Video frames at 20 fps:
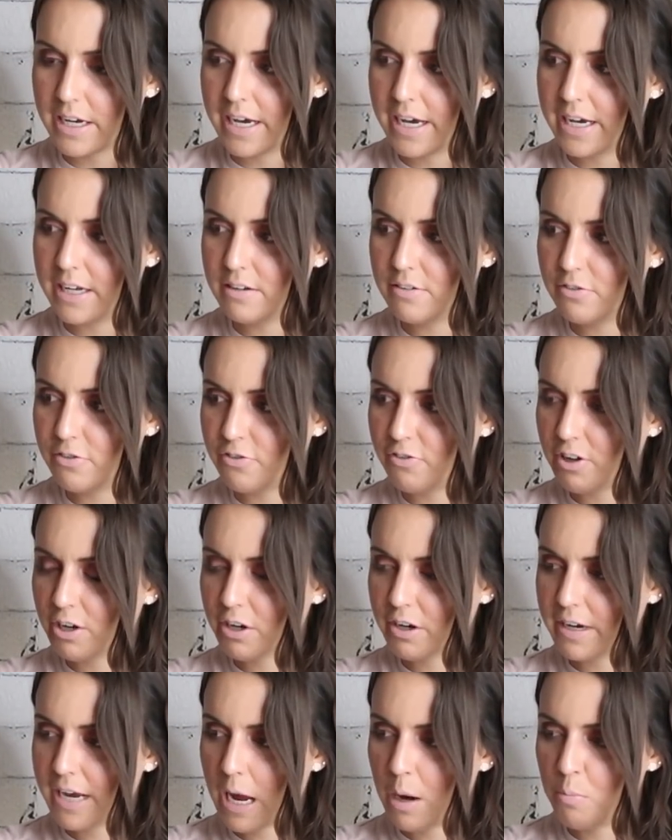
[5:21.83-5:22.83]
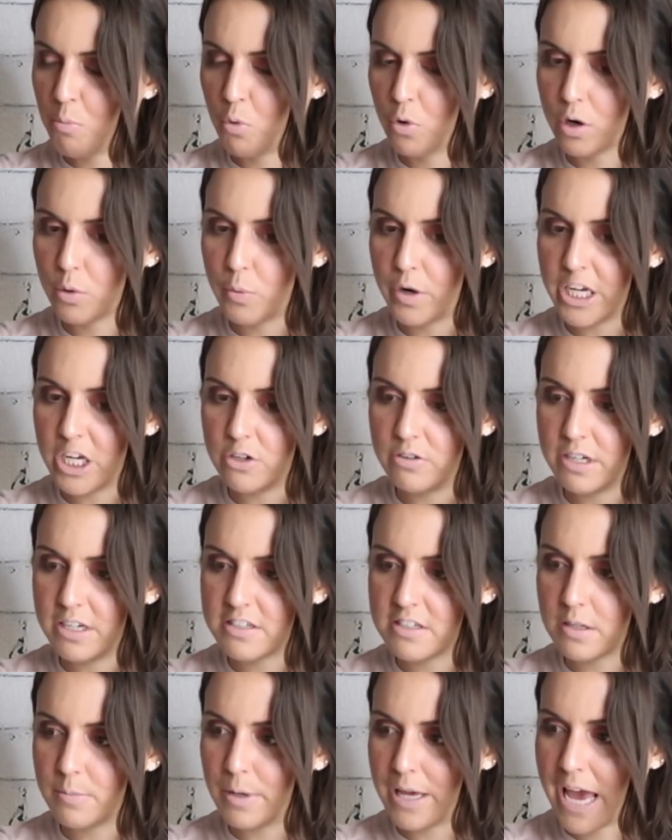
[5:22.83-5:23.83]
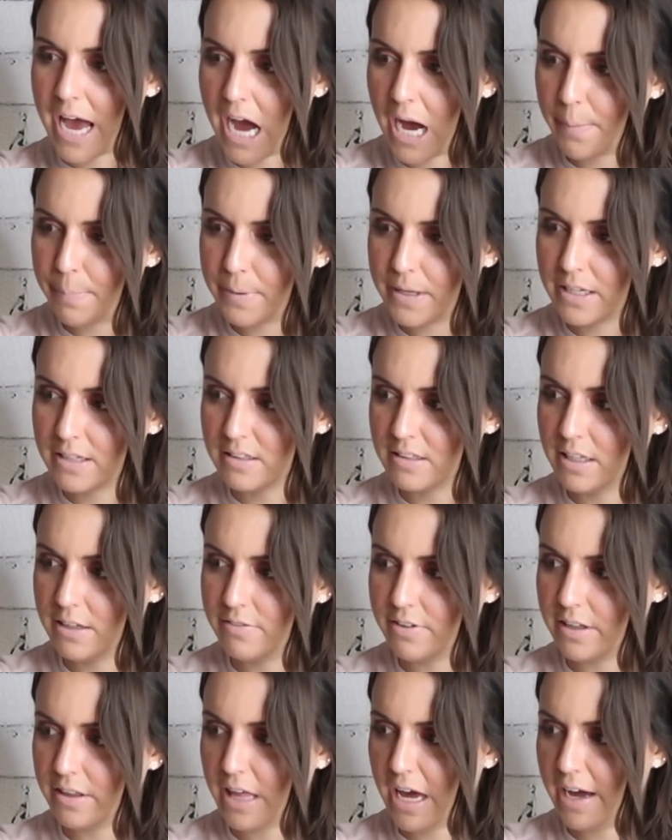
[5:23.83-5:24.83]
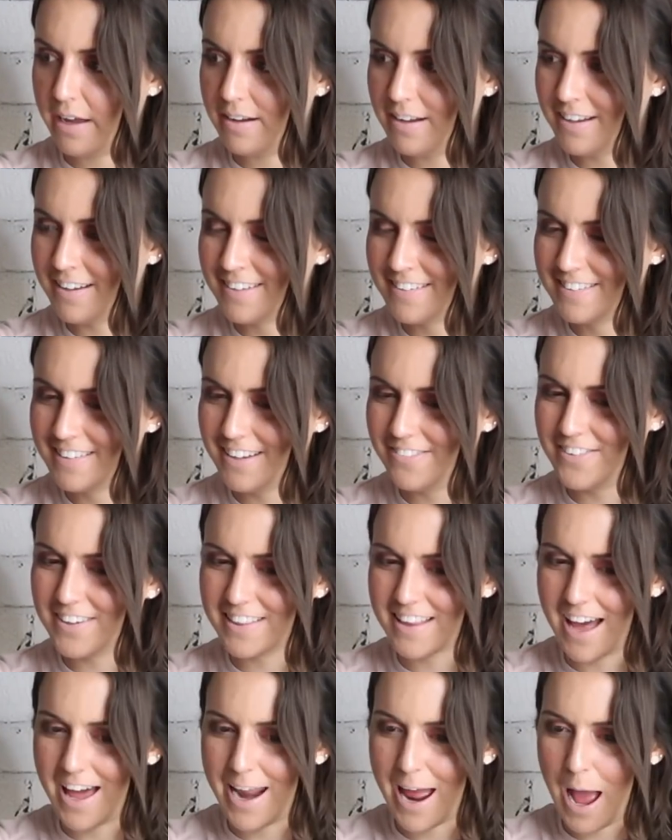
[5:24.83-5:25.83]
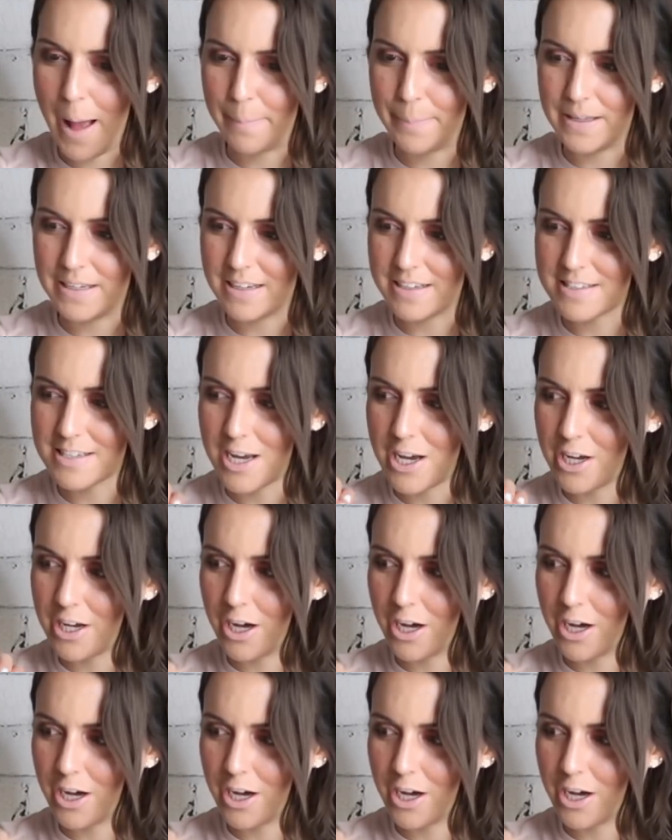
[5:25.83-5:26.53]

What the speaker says: and figuring out more what you need to be happy and living that happiness,